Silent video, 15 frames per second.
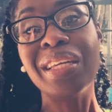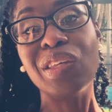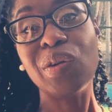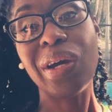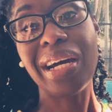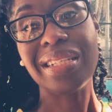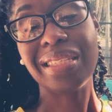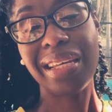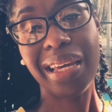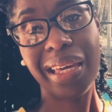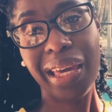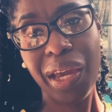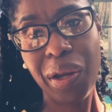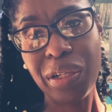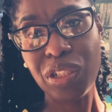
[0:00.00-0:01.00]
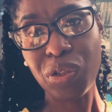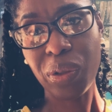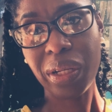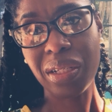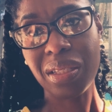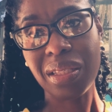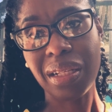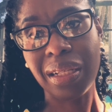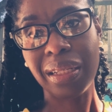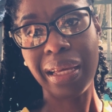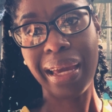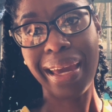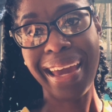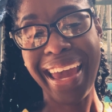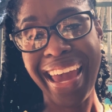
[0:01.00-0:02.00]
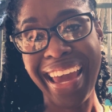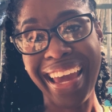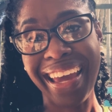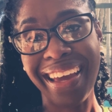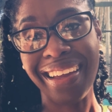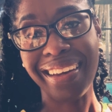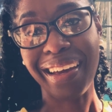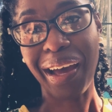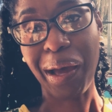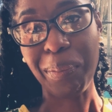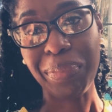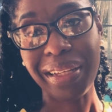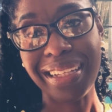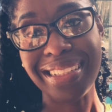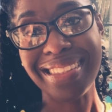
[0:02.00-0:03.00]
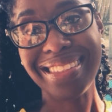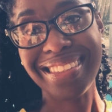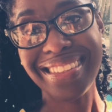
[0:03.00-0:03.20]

You guys take care, enjoy your Sunday, and God bless.